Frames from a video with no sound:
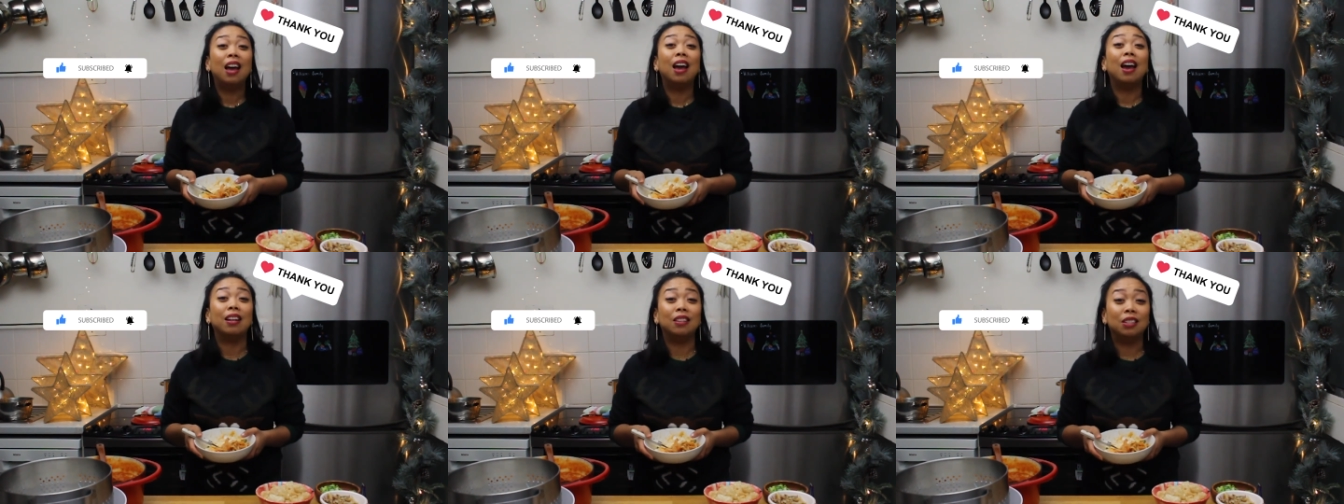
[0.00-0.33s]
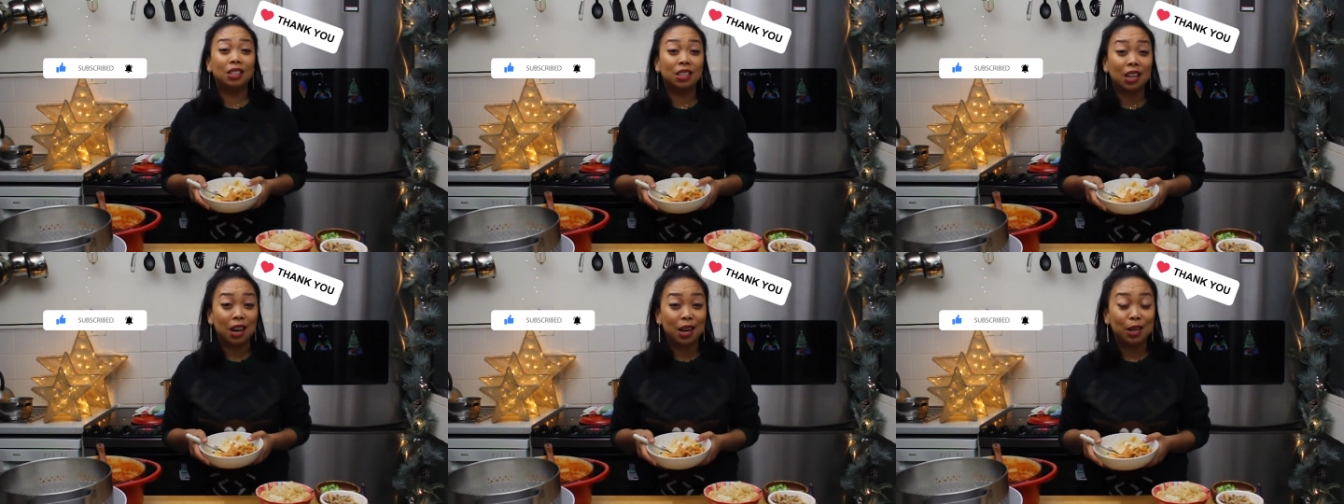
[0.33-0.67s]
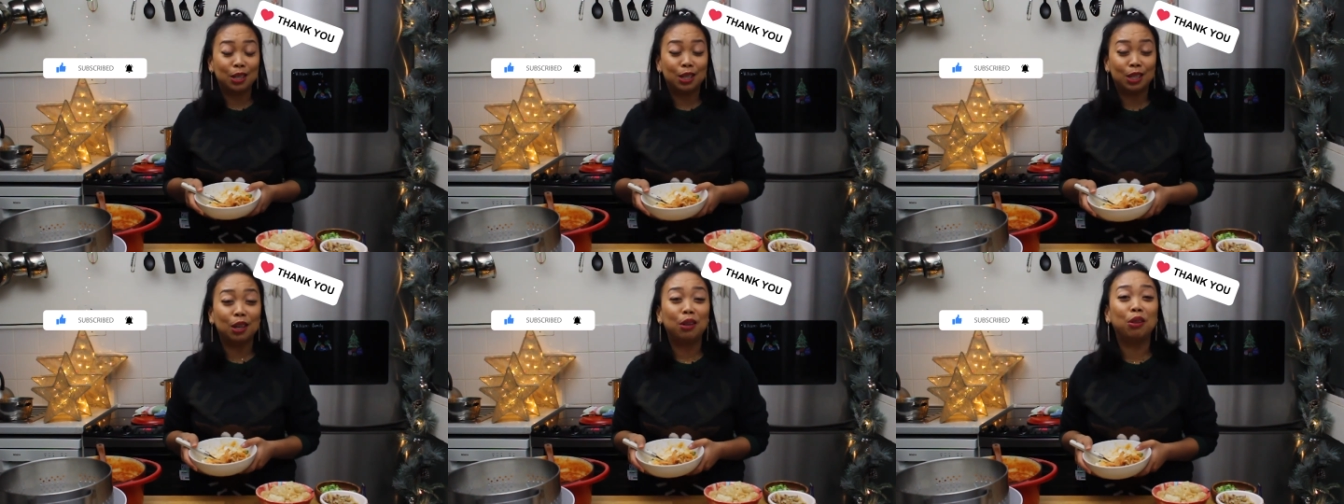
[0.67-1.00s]
and
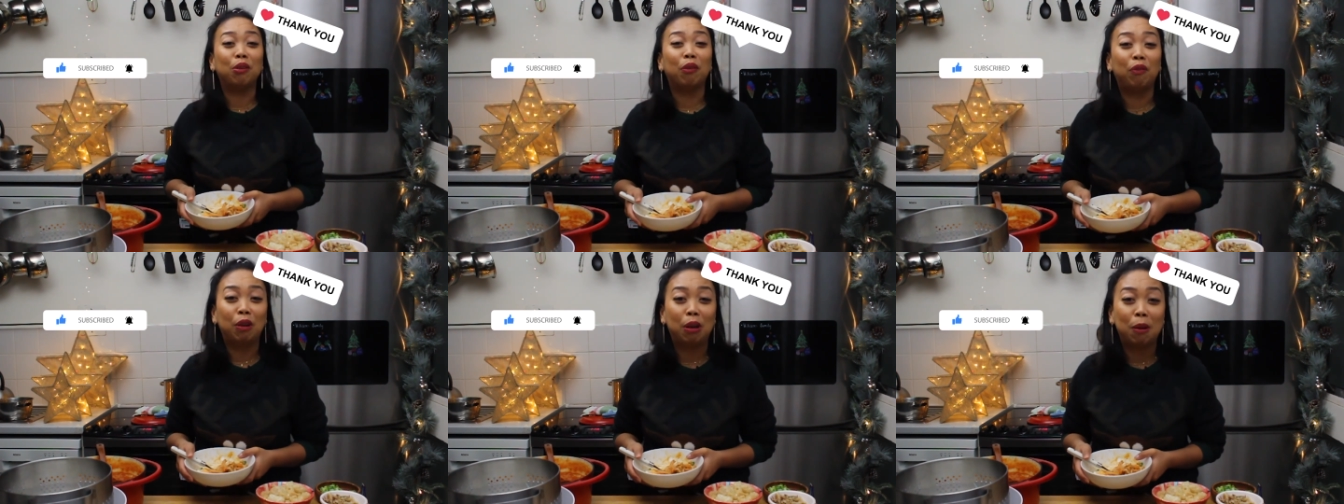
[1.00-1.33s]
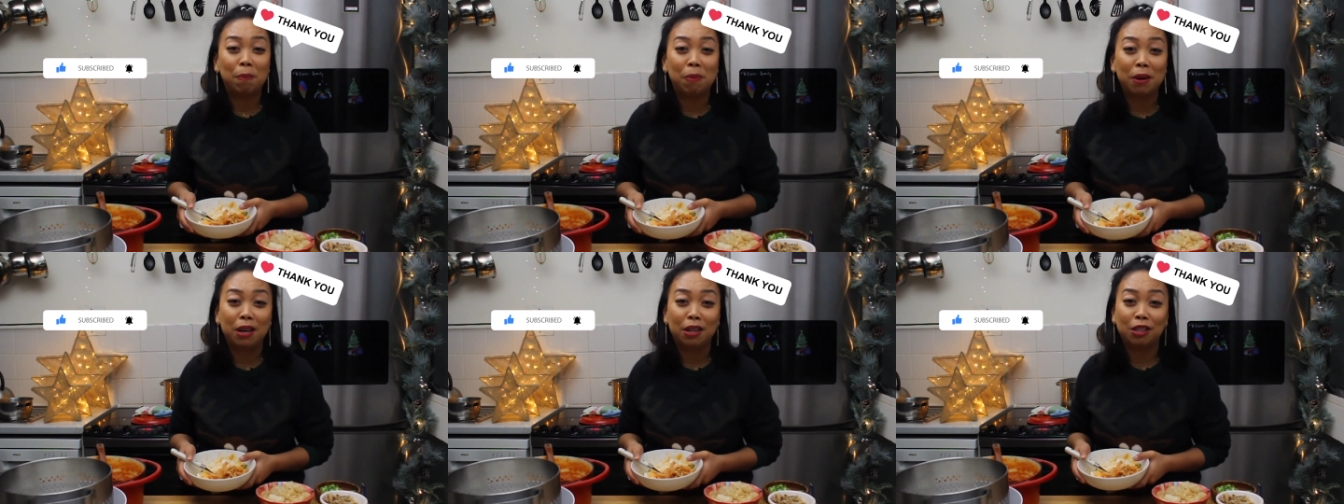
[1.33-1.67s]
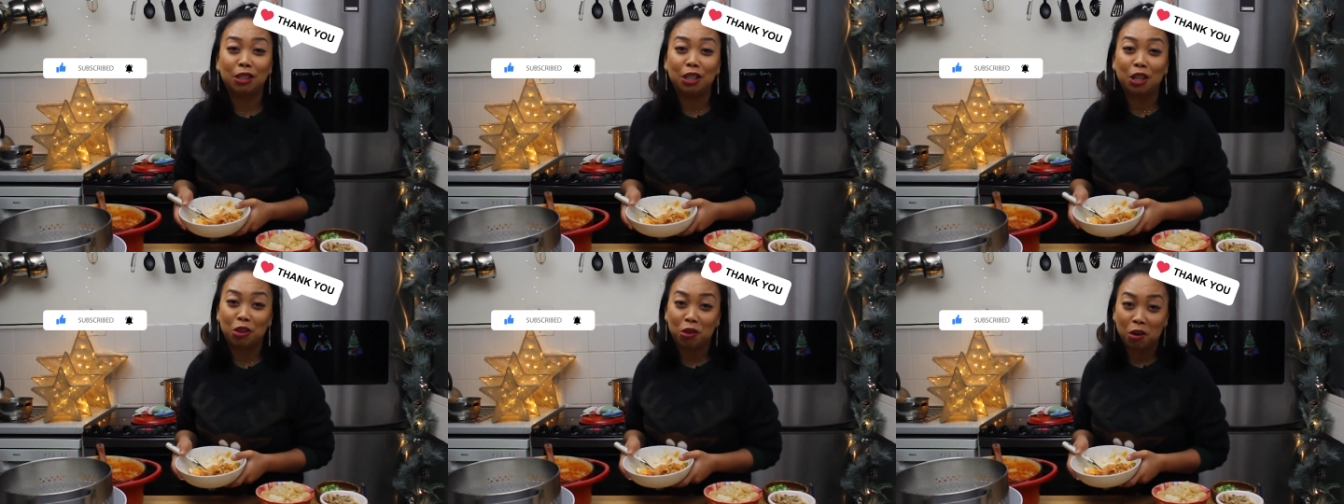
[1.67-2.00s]
taste the
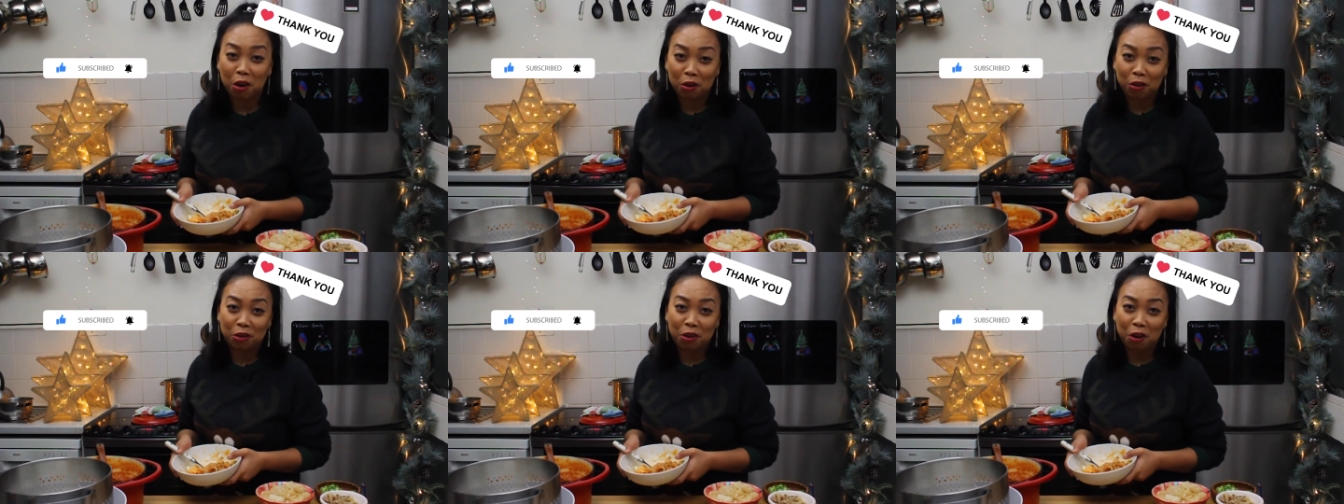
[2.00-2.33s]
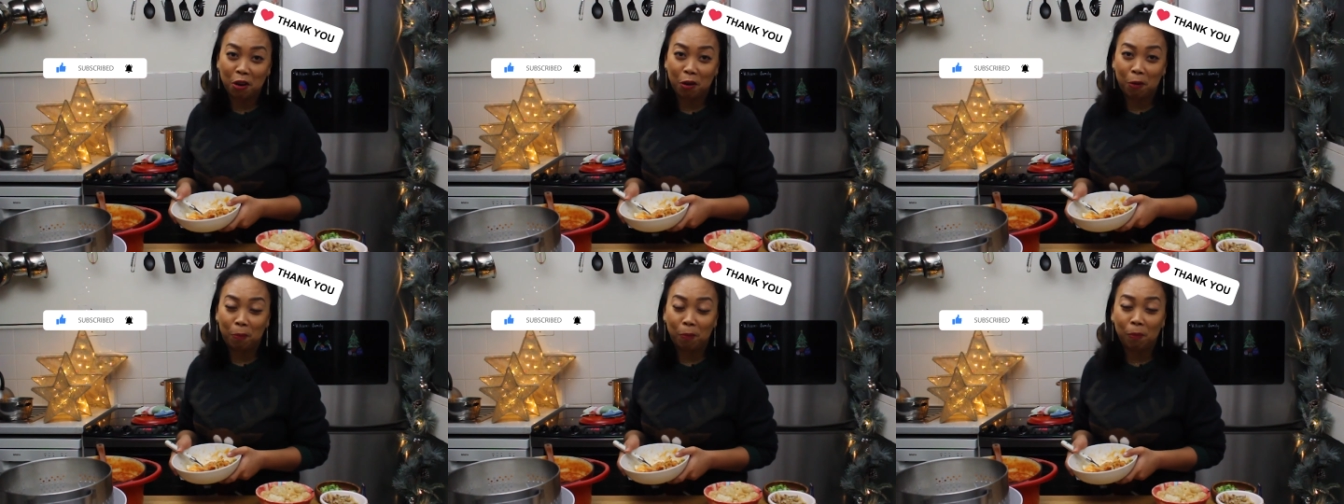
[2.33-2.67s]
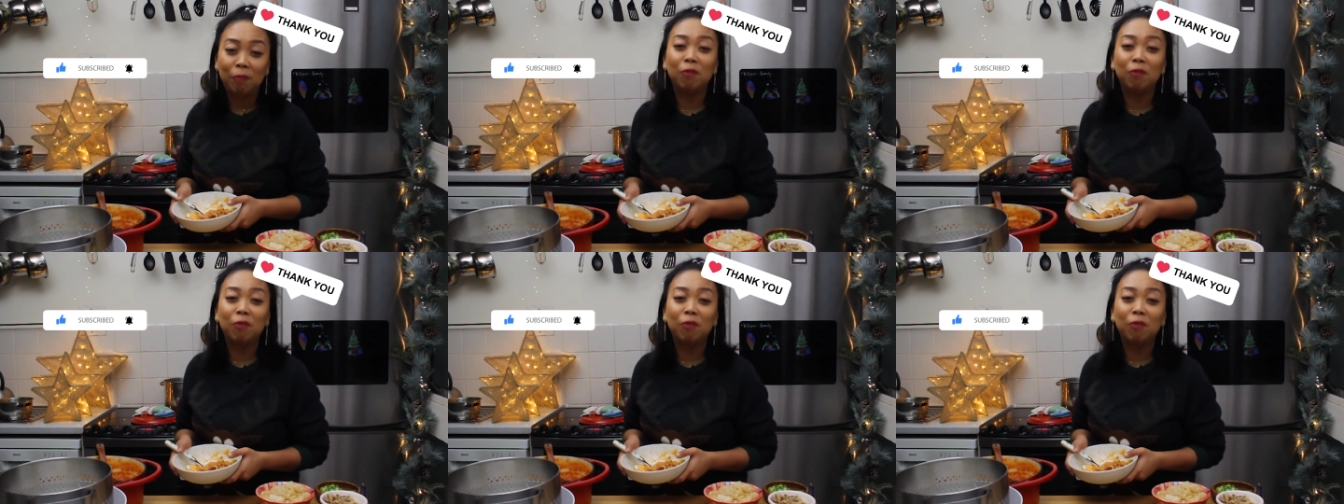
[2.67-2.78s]
Philippines in your own home.